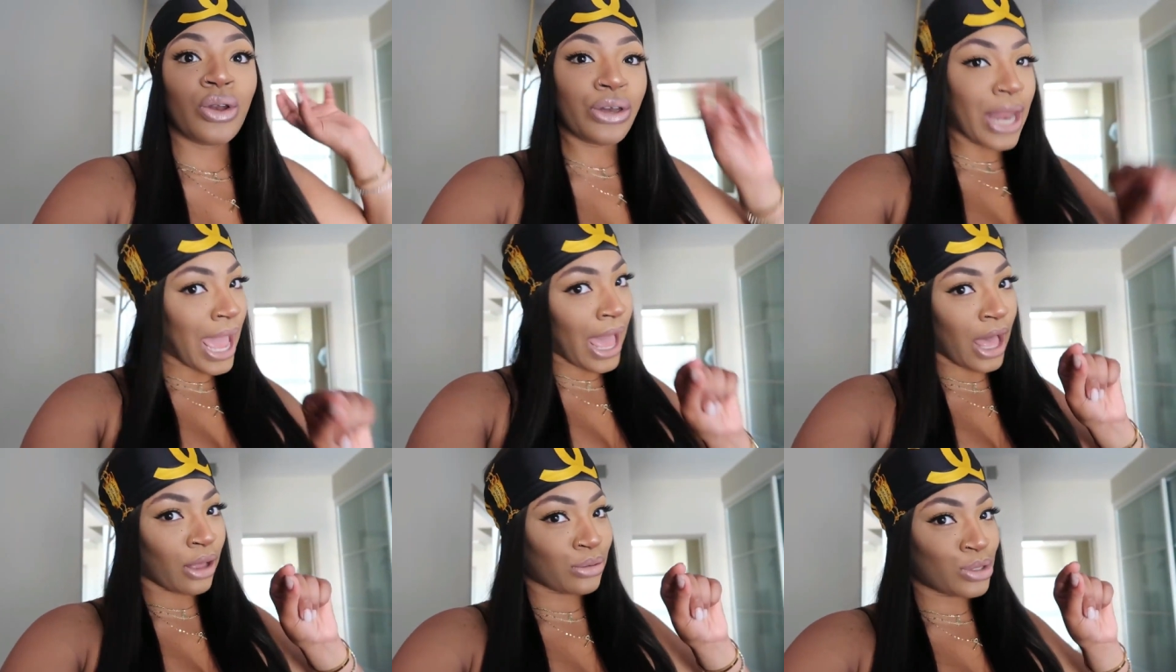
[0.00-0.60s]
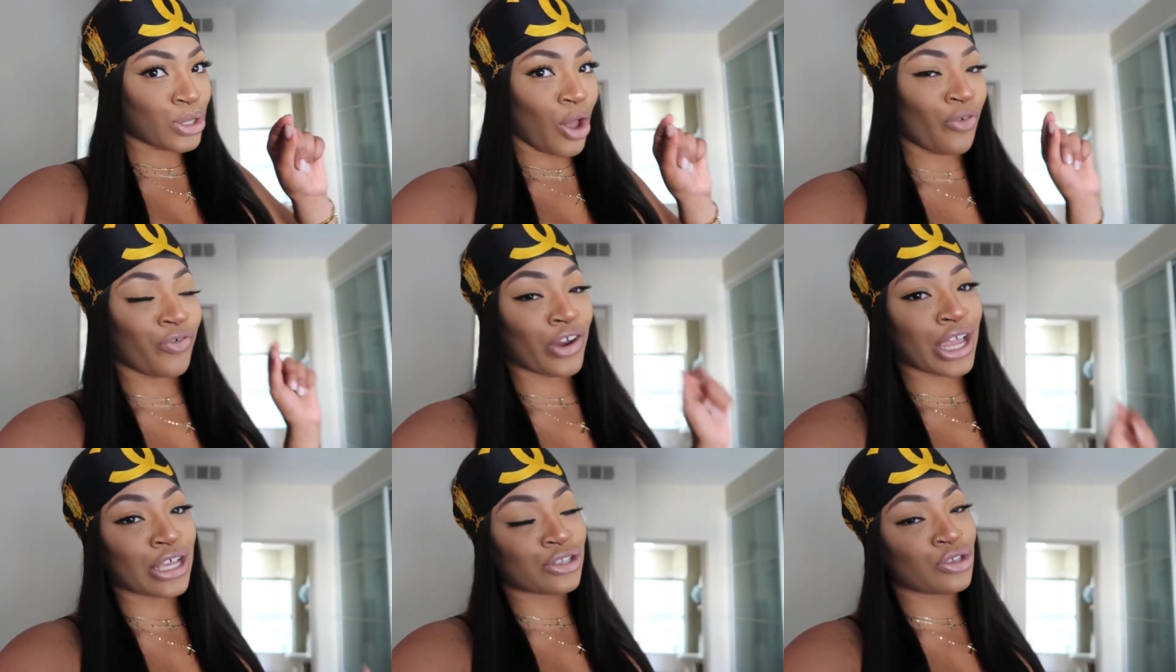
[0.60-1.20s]
now
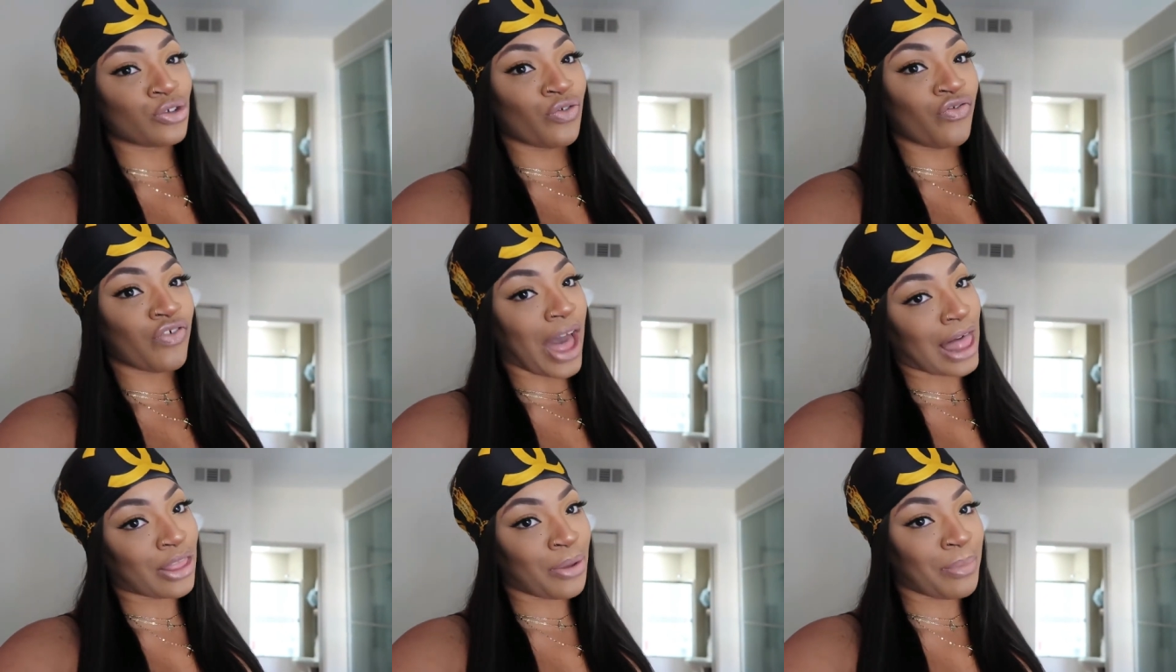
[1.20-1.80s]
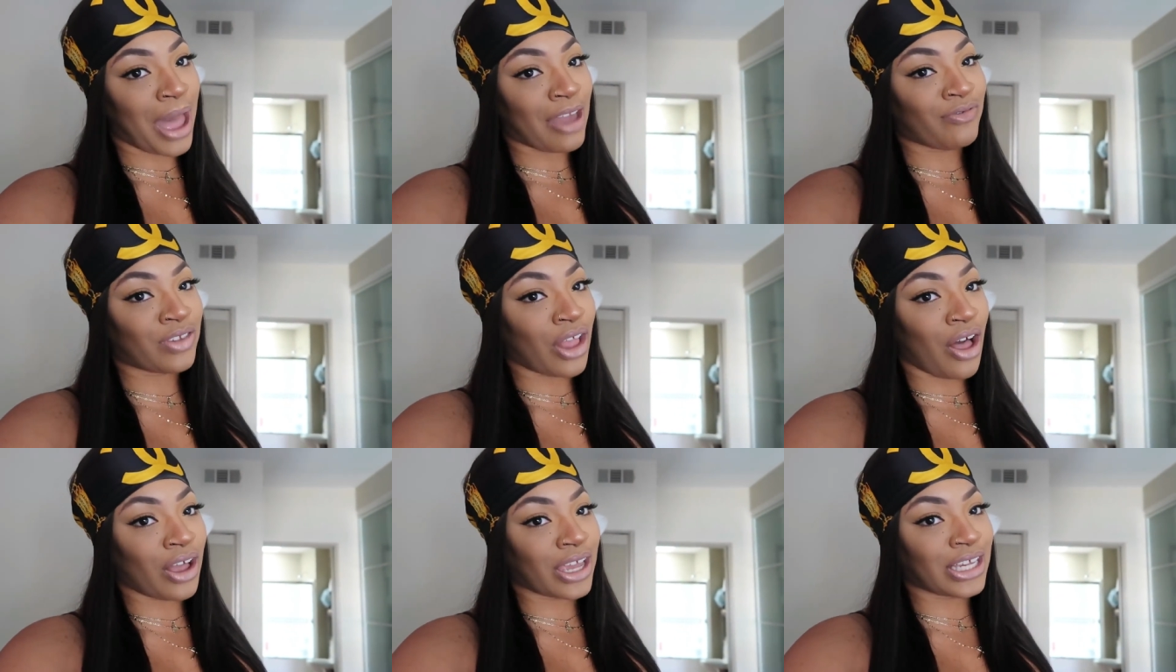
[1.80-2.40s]
don't forget to follow my
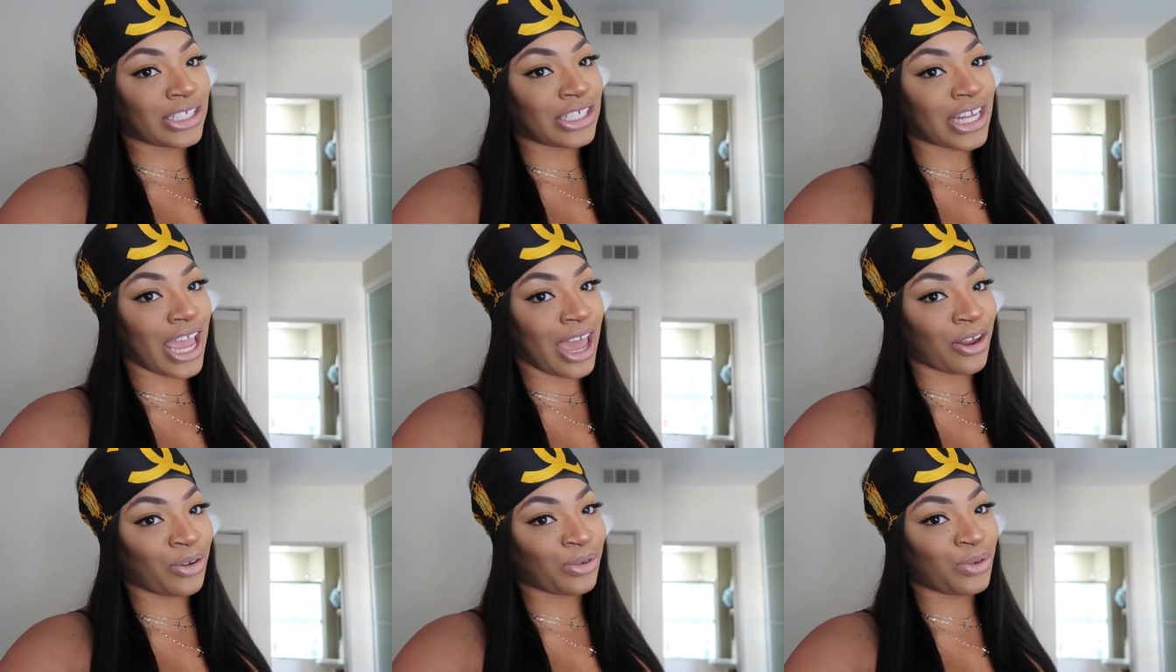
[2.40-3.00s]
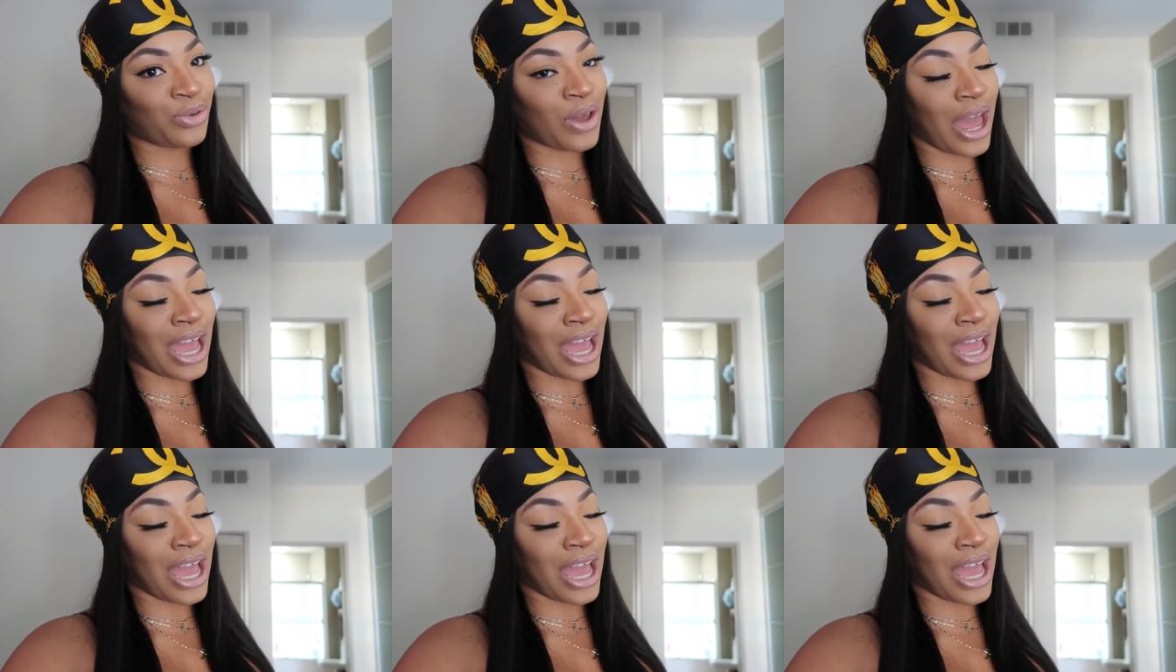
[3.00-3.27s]
vlogging channel you